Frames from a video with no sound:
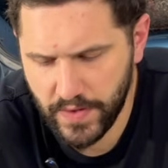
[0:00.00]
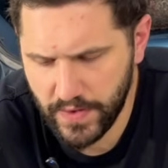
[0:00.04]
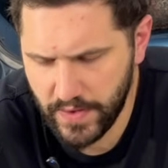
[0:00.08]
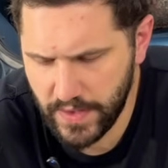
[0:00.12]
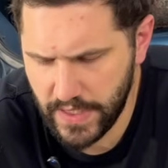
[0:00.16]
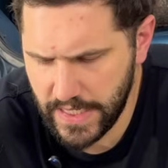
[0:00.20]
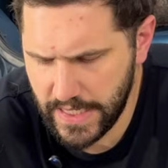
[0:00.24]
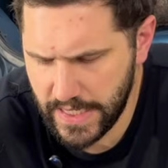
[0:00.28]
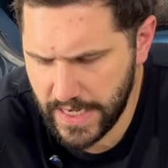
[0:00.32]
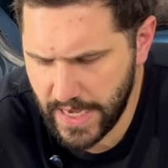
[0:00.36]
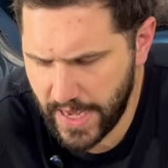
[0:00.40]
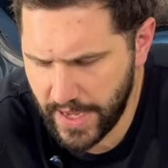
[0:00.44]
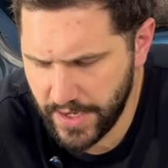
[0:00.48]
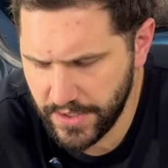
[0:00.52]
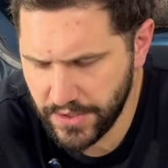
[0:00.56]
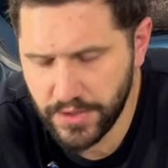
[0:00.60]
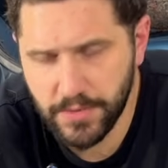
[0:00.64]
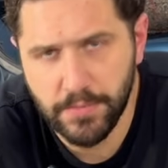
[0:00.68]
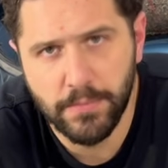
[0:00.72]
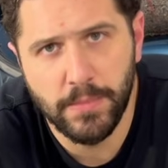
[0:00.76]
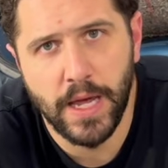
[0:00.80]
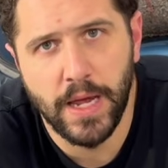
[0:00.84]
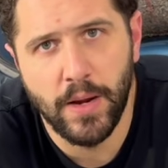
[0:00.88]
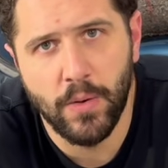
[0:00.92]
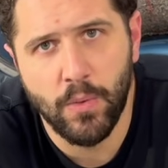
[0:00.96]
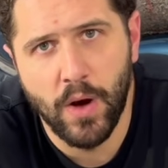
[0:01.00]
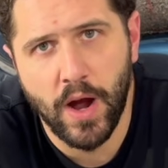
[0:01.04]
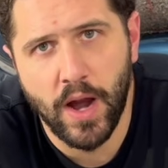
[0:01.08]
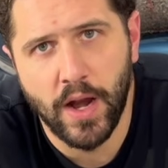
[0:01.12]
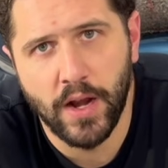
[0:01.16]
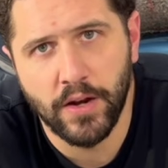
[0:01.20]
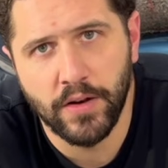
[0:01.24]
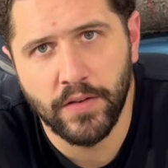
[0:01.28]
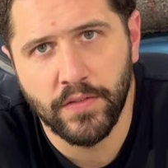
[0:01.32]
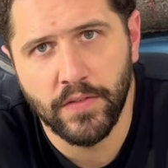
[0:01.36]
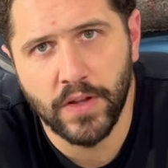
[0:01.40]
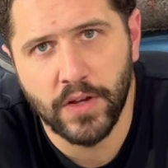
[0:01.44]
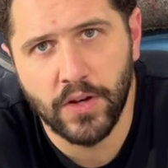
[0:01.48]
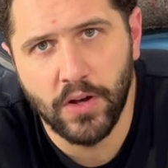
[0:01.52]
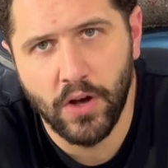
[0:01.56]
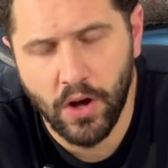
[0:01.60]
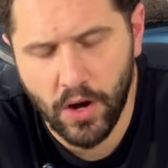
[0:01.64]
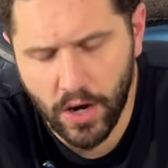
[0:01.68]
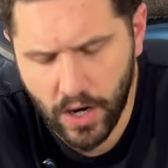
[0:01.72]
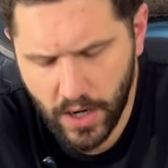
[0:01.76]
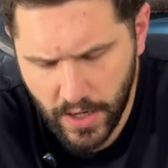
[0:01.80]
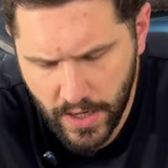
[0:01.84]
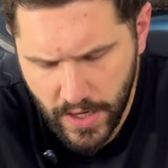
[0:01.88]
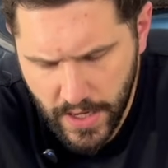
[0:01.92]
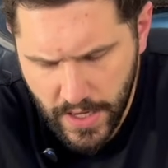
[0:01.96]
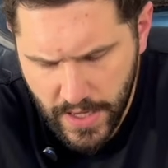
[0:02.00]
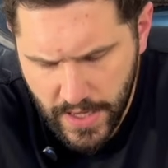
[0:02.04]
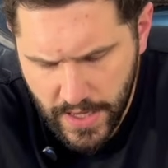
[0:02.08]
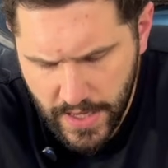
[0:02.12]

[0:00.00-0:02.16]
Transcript: the engine bay wiring of the car?